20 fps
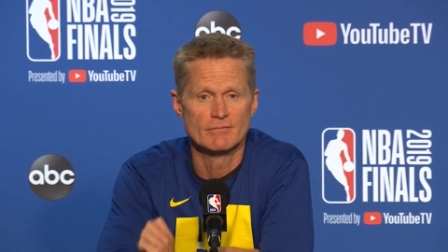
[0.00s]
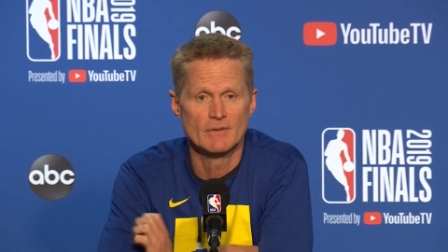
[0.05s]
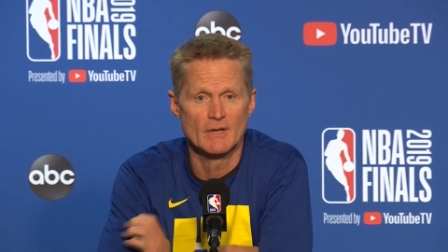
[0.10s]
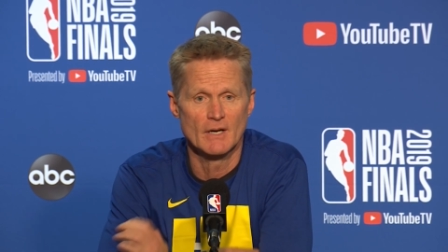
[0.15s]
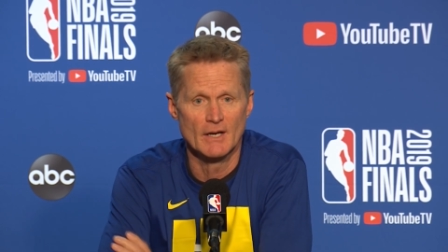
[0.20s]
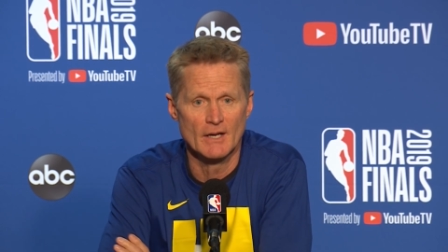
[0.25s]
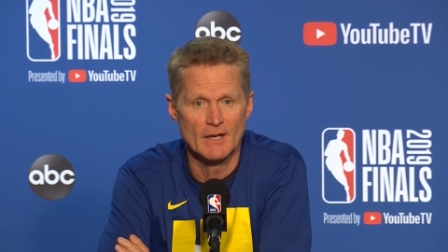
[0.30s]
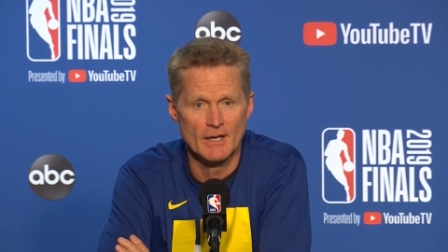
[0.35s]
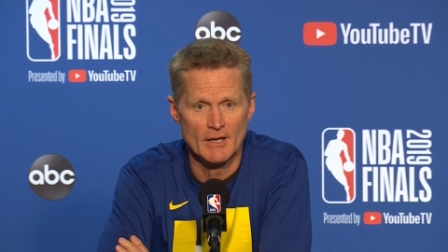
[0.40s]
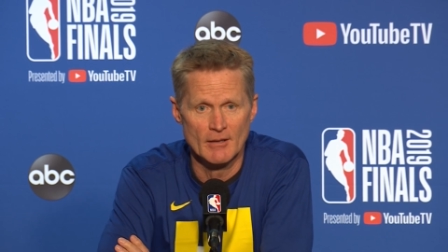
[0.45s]

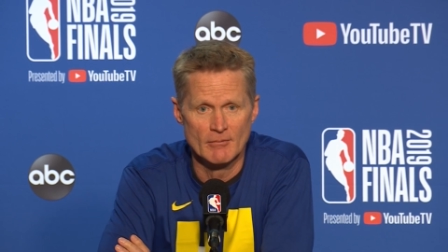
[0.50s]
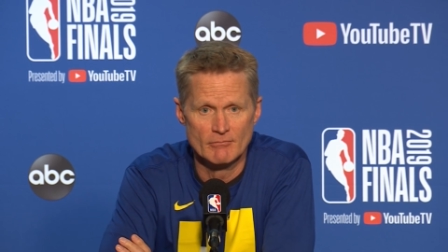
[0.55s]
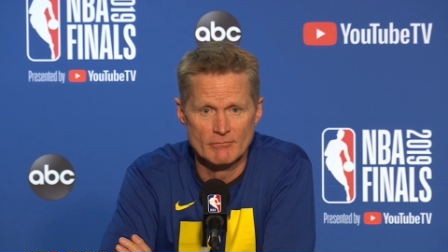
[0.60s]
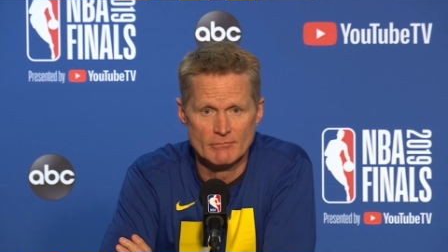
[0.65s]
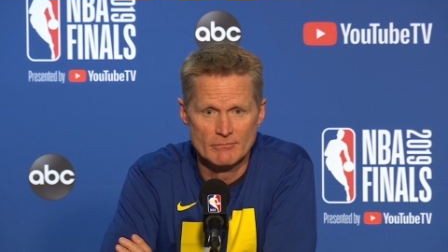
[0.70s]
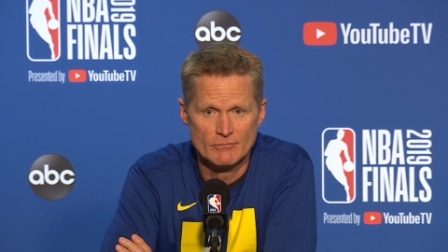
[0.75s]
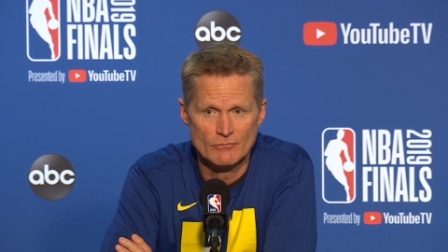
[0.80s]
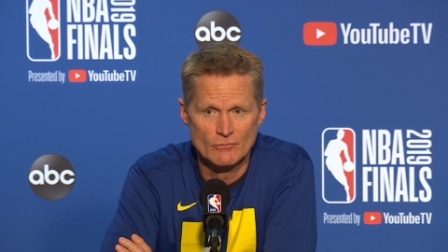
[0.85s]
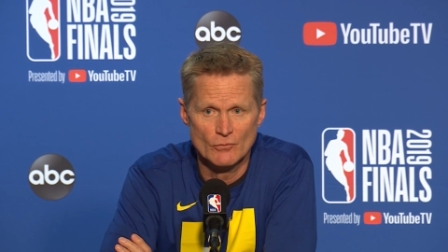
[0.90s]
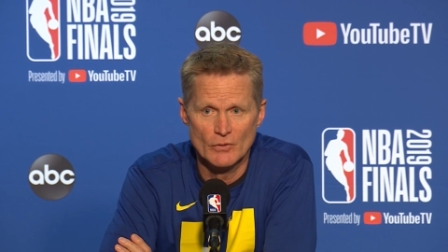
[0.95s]
Um,
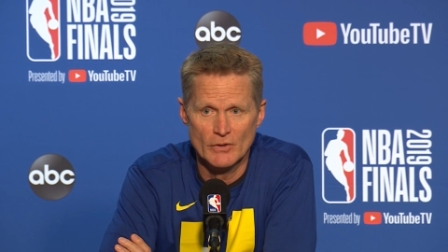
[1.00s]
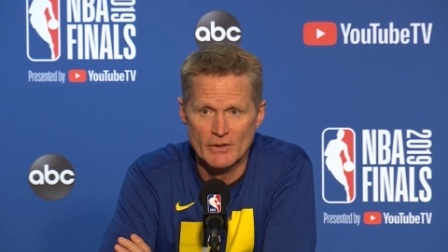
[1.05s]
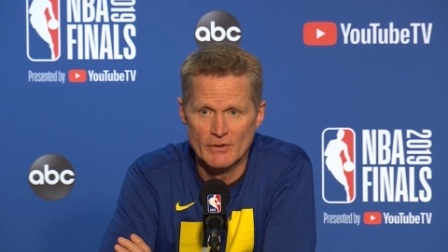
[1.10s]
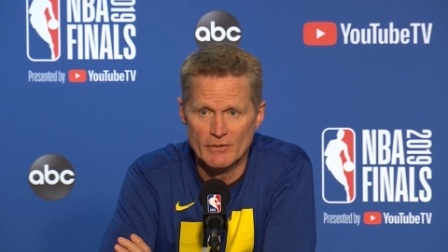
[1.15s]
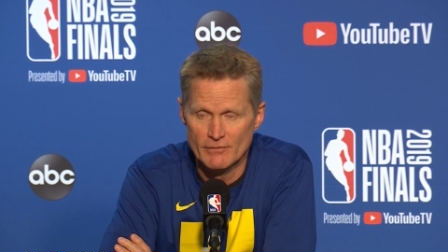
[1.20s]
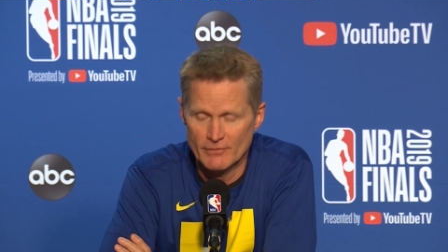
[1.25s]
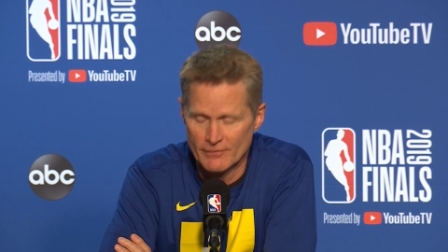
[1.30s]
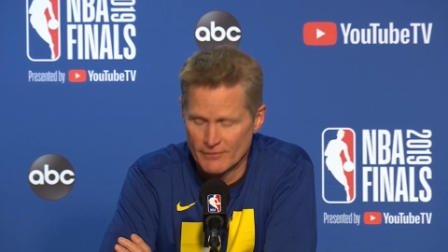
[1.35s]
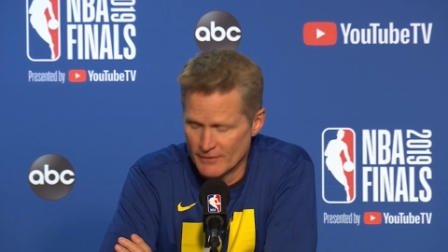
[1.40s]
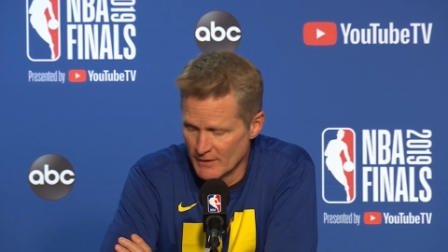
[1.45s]

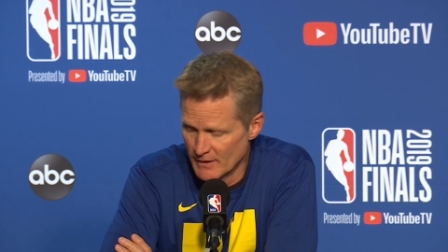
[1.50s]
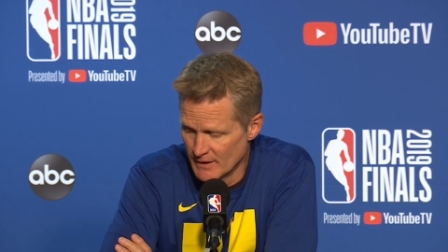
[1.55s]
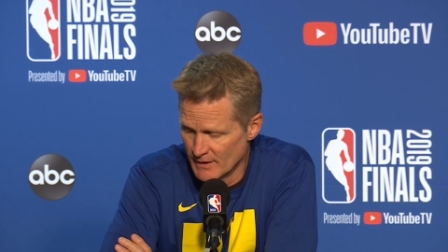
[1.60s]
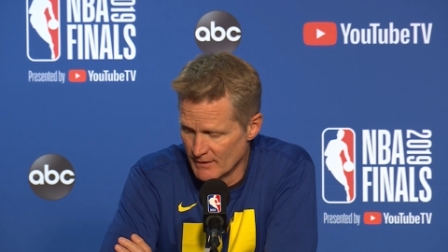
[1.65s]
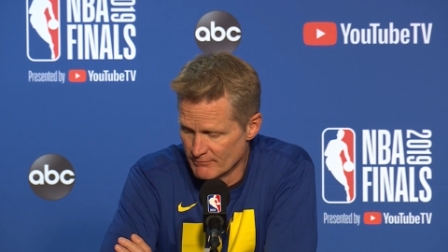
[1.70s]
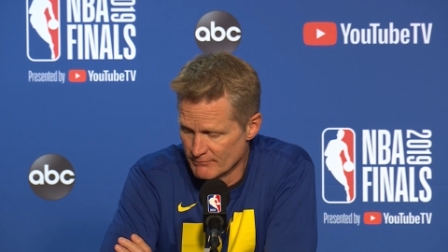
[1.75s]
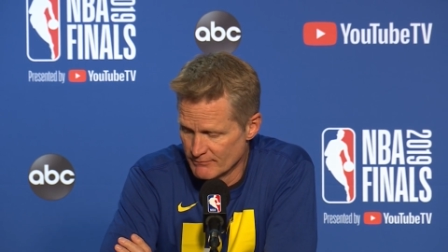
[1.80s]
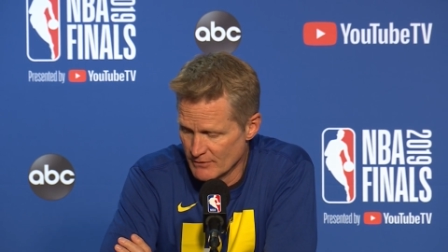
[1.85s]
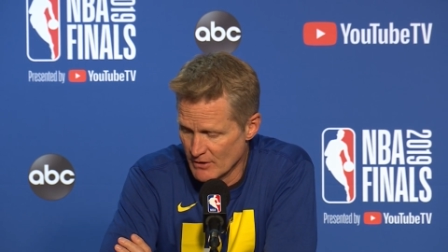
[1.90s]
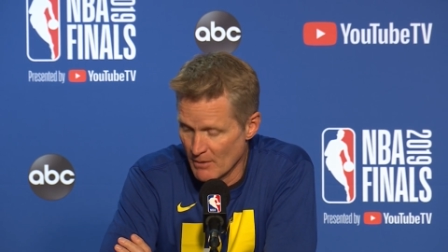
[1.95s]
we've
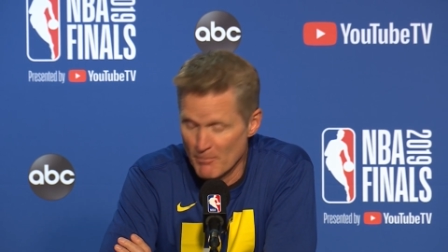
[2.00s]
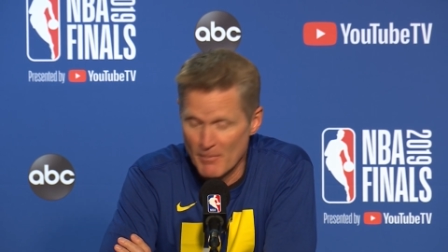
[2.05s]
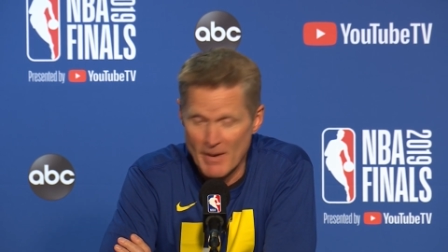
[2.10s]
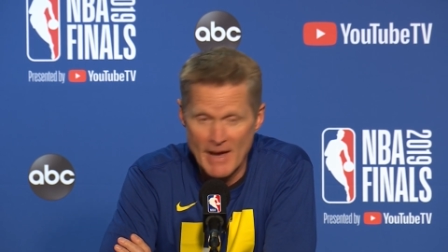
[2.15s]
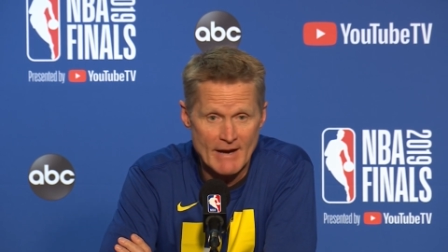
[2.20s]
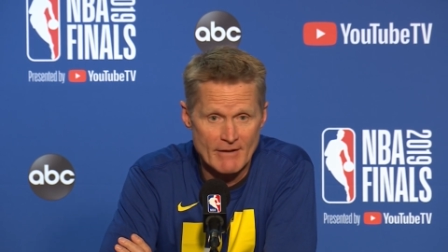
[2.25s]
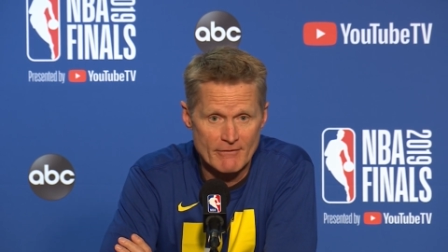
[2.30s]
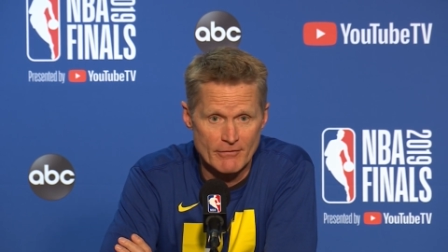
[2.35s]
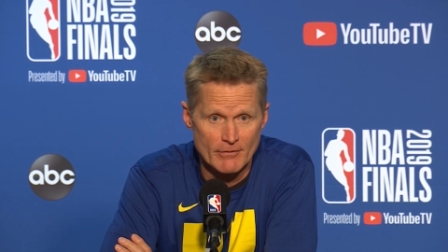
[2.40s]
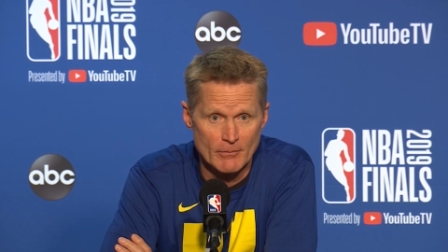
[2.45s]
um, come
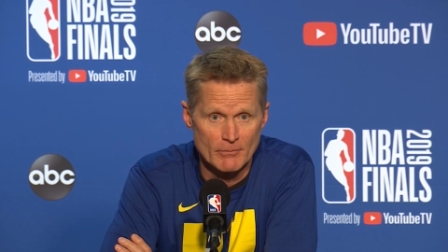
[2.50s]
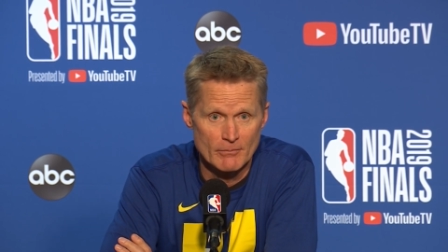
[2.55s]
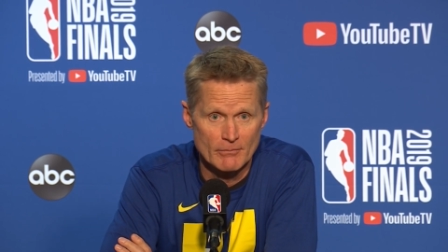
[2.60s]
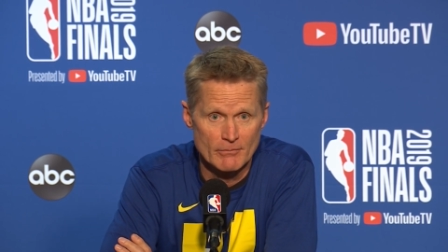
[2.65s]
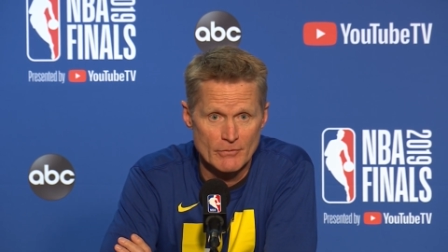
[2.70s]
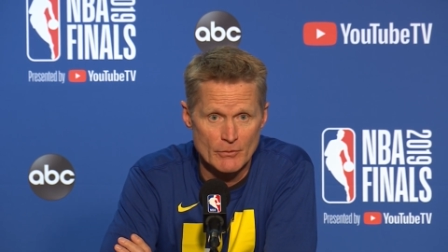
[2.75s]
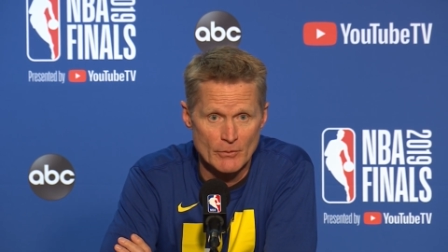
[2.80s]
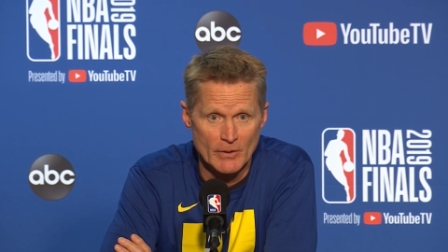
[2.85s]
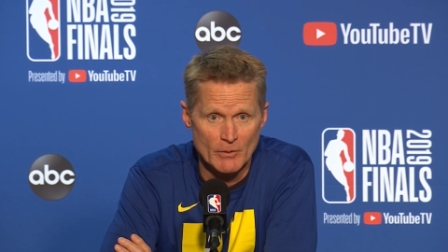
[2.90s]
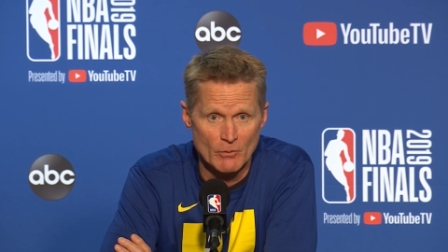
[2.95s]
back from
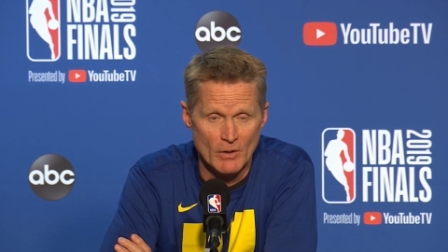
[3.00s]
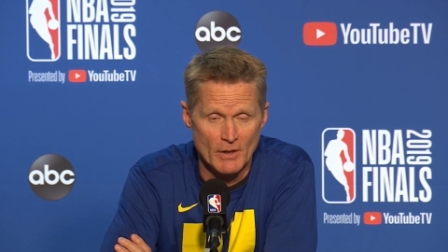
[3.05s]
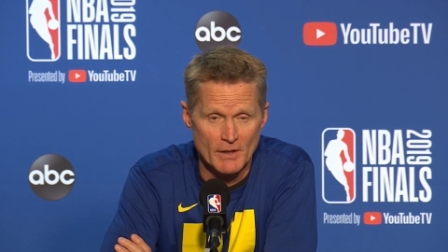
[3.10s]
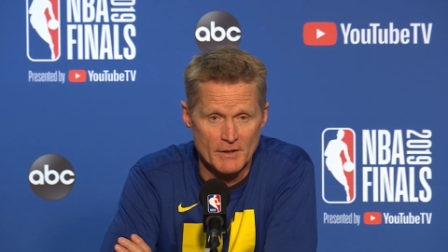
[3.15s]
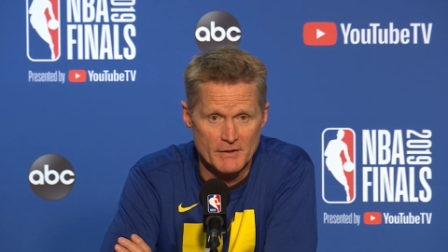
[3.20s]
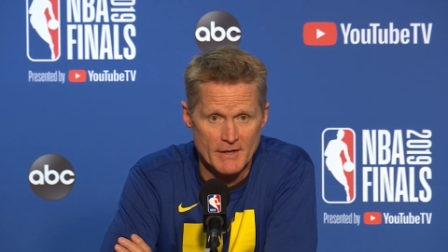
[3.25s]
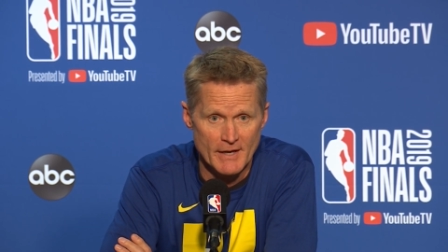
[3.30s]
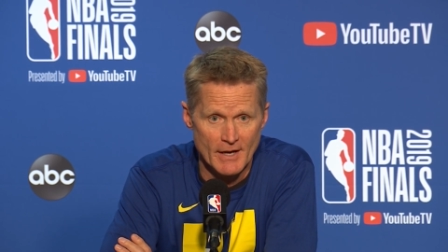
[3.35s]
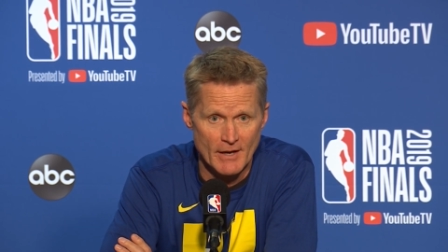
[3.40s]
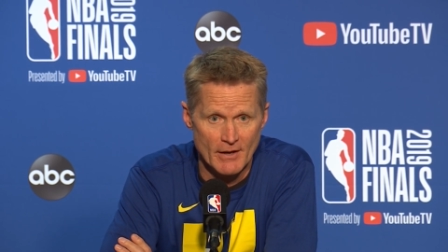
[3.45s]
three
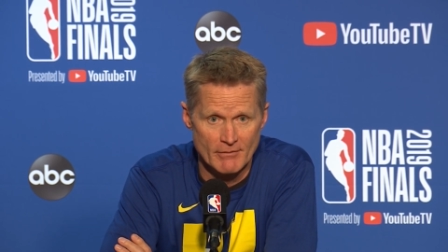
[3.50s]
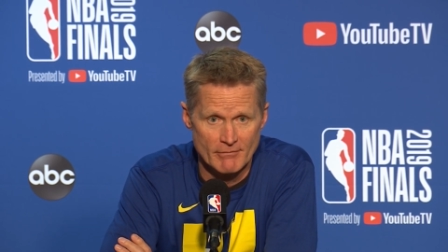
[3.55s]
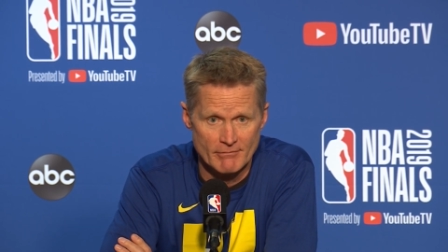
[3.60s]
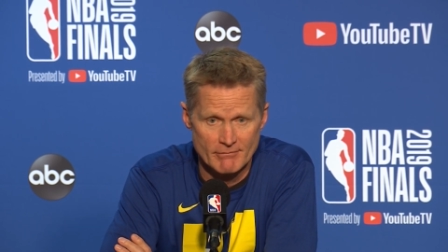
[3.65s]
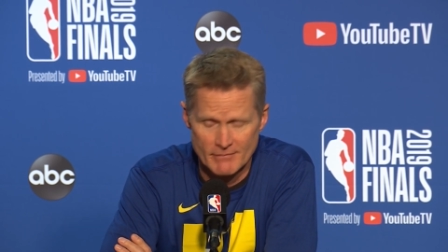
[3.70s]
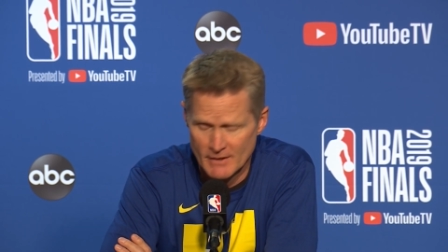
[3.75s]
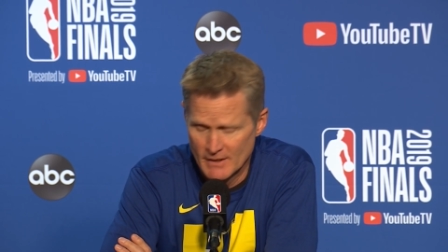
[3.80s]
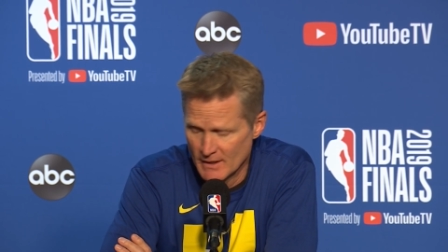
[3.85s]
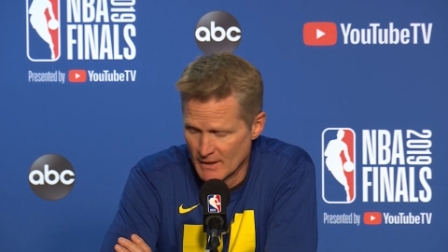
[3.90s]
one down.